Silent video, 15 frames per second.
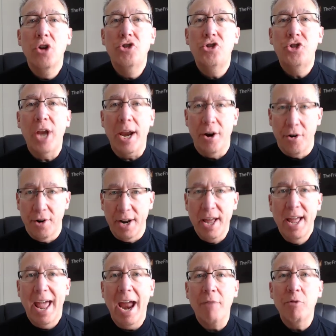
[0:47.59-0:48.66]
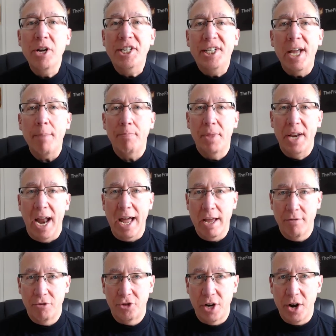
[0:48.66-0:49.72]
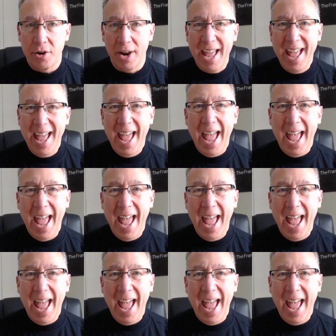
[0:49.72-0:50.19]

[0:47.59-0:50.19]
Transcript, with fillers: shared, every tip that I have shared,